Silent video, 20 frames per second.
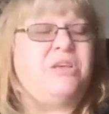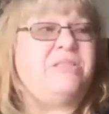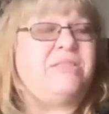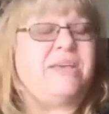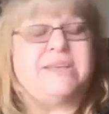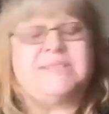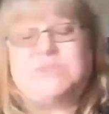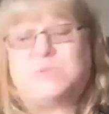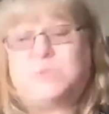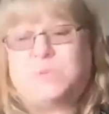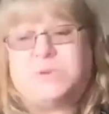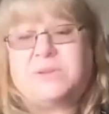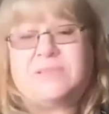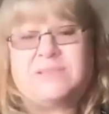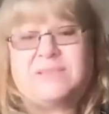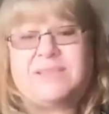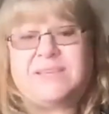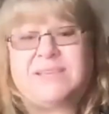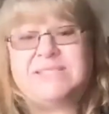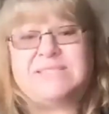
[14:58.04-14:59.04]
that's one
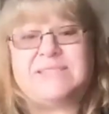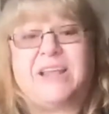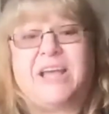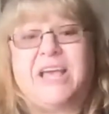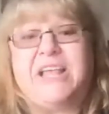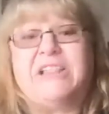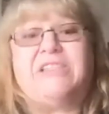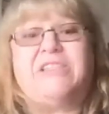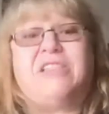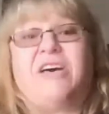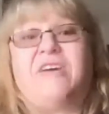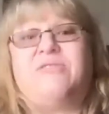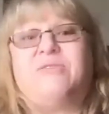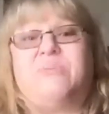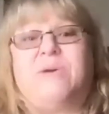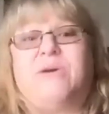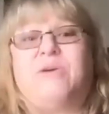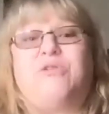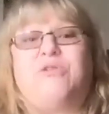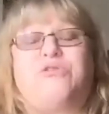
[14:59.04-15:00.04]
of the things that I love
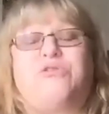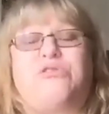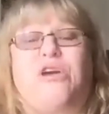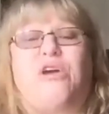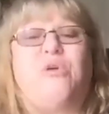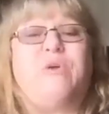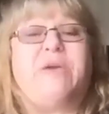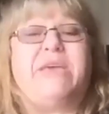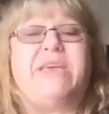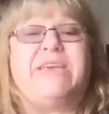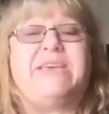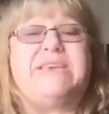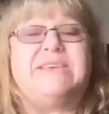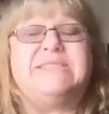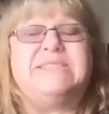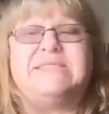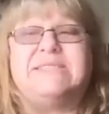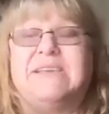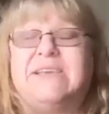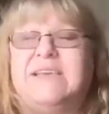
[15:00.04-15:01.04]
about growing
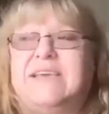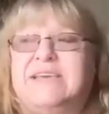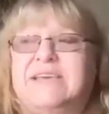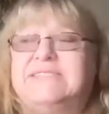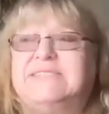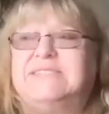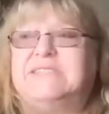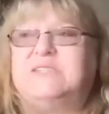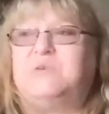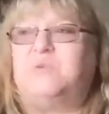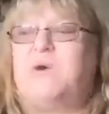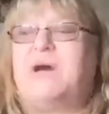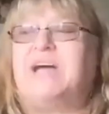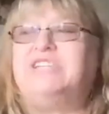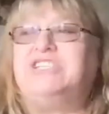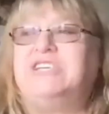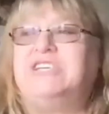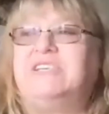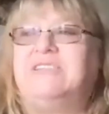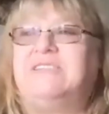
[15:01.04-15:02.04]
is to watching